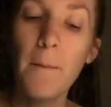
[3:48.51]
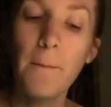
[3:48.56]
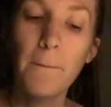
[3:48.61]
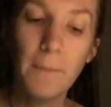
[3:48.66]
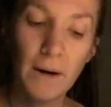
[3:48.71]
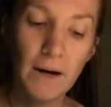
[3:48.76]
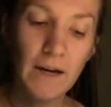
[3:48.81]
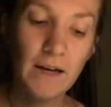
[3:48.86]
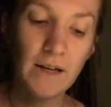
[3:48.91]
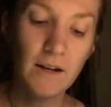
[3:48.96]

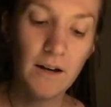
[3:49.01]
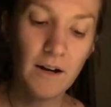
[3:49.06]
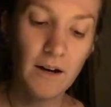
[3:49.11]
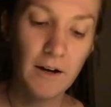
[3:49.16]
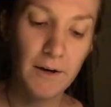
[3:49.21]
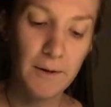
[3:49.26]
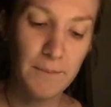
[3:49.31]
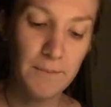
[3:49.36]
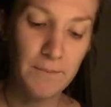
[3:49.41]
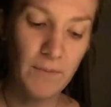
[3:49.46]
But
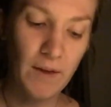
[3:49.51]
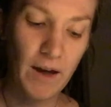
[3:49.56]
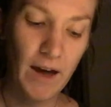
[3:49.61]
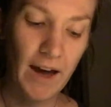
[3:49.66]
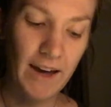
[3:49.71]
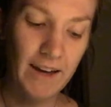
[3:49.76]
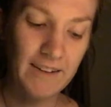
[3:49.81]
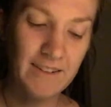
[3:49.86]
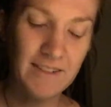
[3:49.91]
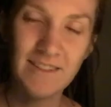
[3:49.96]
um,
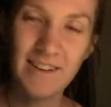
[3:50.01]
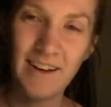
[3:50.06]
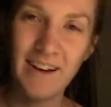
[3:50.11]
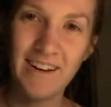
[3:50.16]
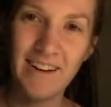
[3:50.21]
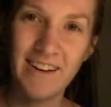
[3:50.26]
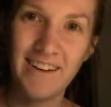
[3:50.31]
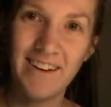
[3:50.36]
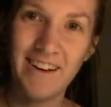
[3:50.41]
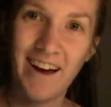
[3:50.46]
I
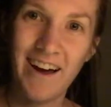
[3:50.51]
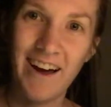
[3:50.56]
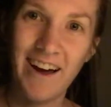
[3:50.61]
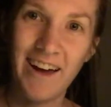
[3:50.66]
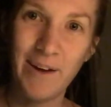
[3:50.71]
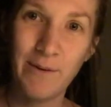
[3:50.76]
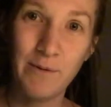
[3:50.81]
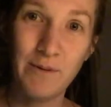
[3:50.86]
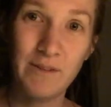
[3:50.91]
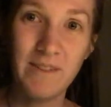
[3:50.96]
decided
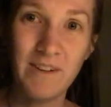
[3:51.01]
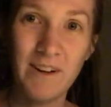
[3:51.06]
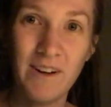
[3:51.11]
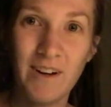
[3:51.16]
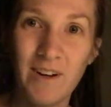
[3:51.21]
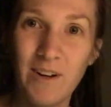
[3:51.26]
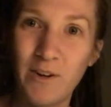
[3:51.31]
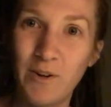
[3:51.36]
I was not going